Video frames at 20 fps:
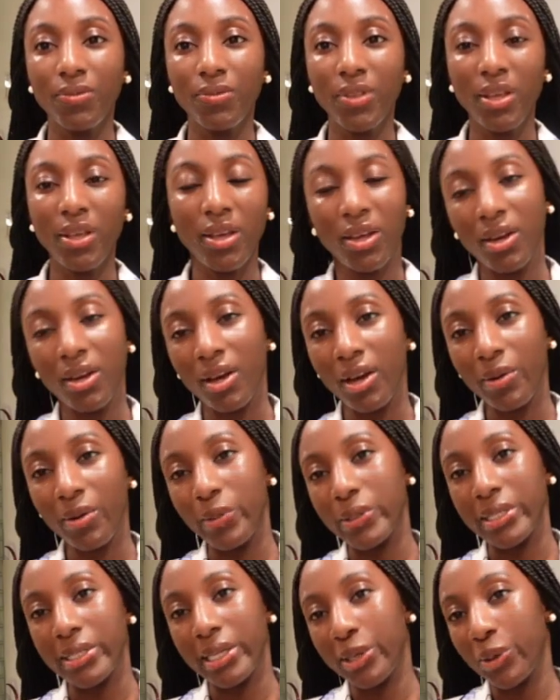And I
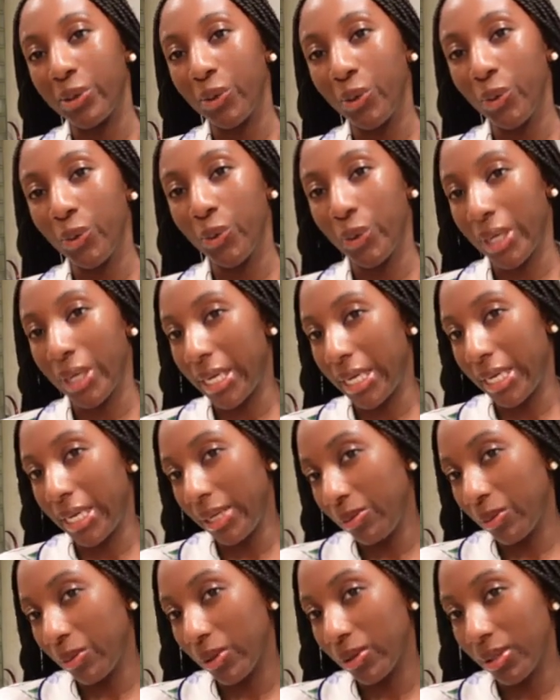was like, okay,
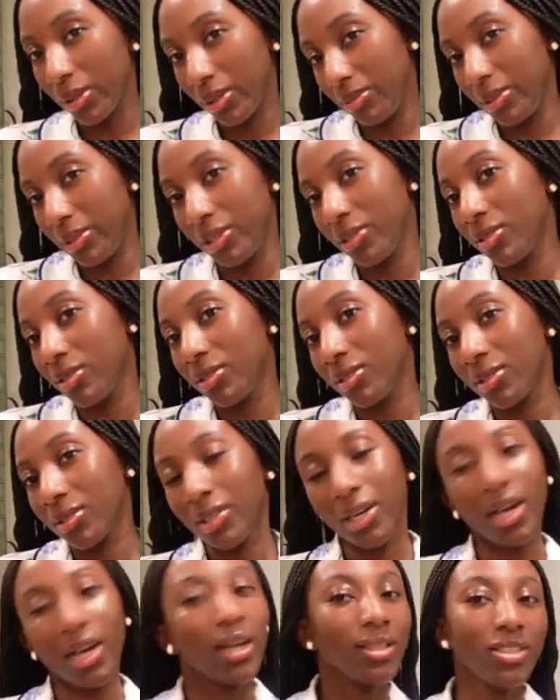well,
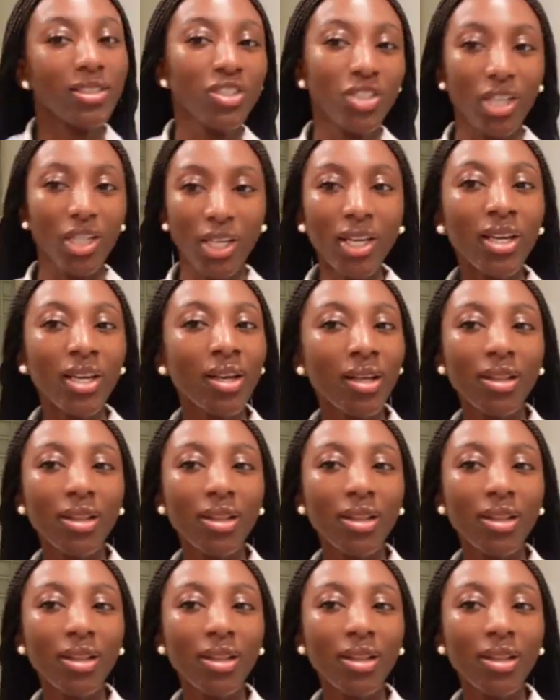can I at least check in?